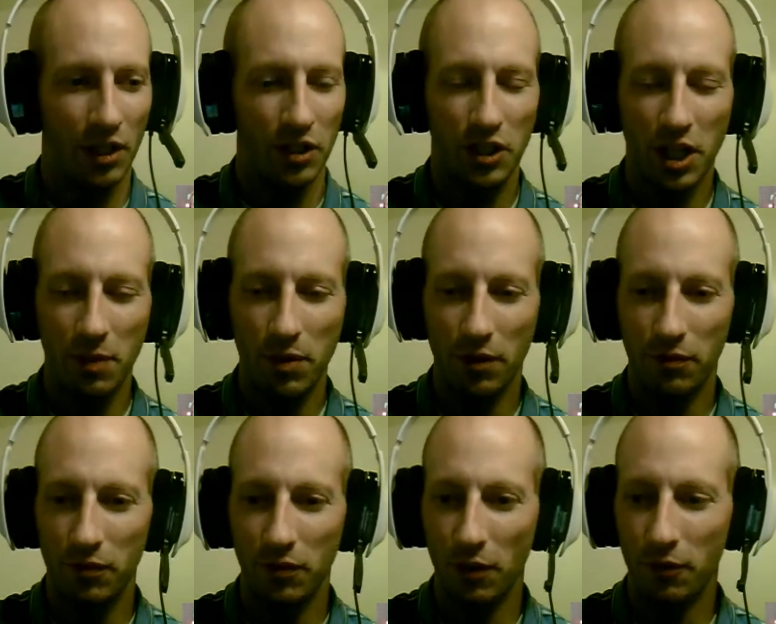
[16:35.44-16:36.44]
Just keep
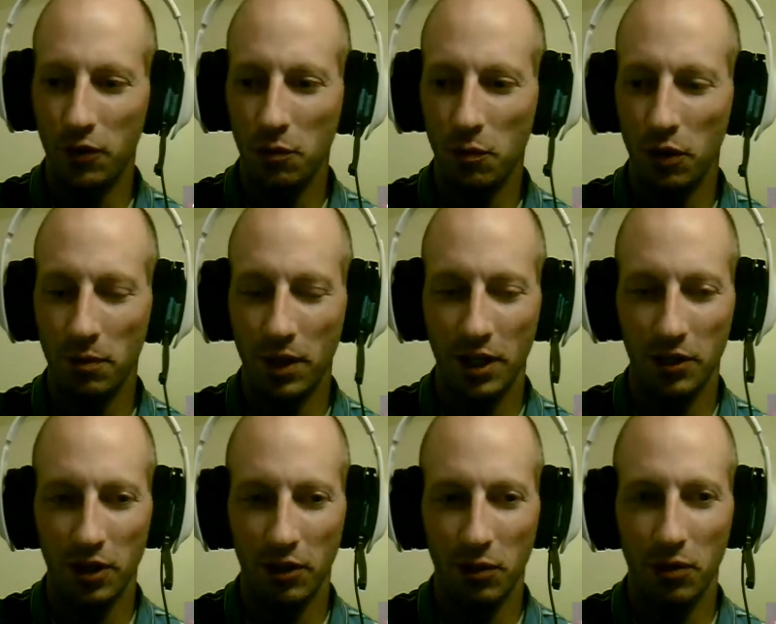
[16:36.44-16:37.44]
you a few more minutes,
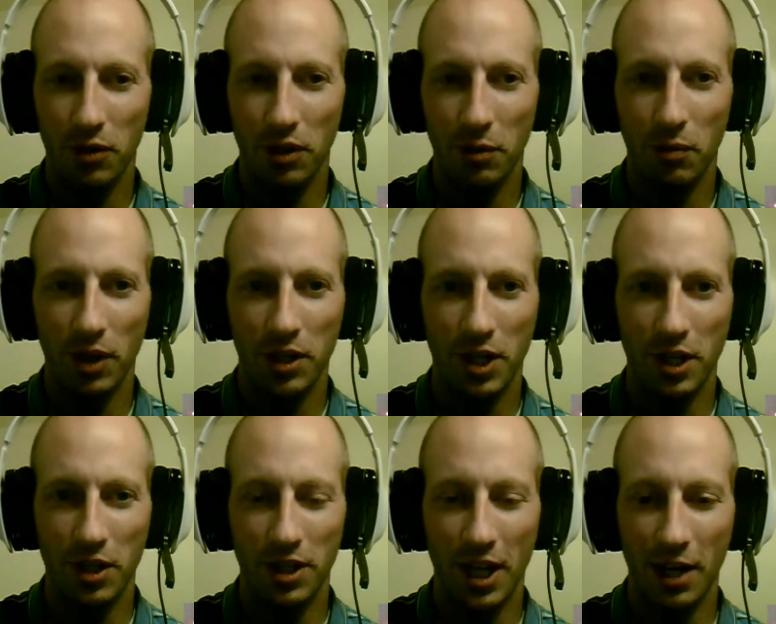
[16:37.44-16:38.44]
Rick. We really appreciate
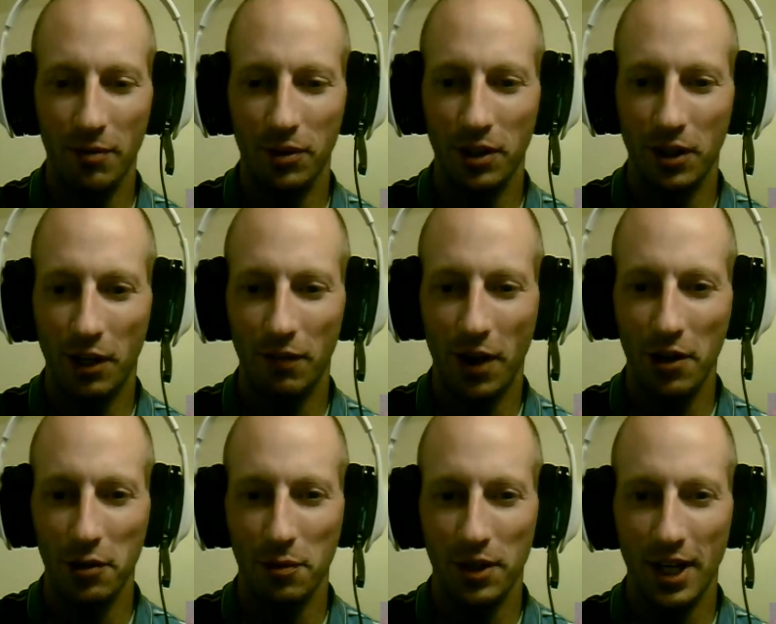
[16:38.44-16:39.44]
your time. We know how
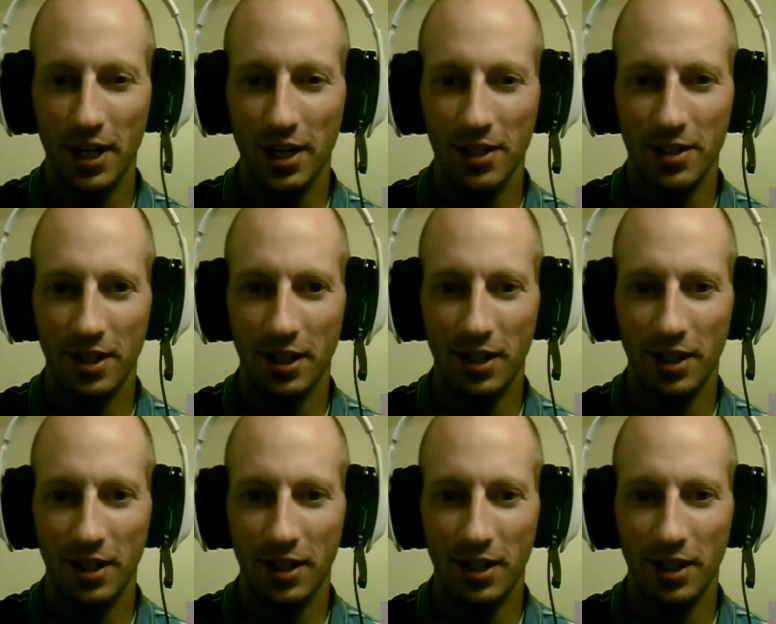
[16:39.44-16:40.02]
valuable that is.